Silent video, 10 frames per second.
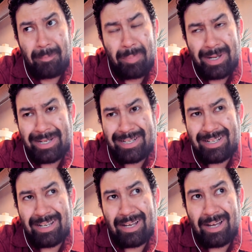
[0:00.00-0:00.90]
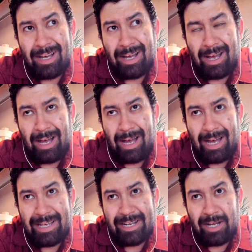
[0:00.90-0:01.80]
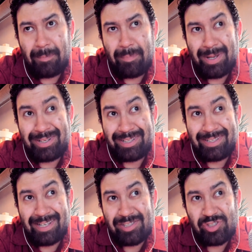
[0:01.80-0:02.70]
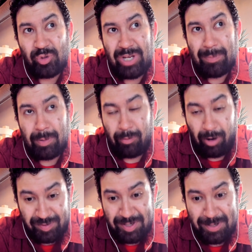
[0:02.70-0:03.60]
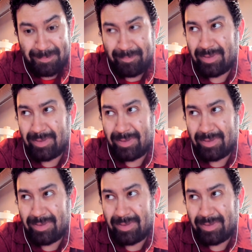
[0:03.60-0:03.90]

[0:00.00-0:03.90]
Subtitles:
but I cannot bet against Sergei Bobrovsky.